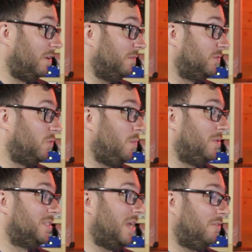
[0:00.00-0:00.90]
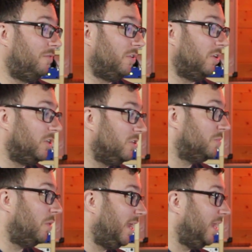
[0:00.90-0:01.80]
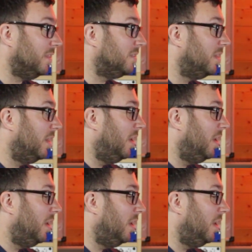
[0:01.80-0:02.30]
I've taught myself and I use my ears,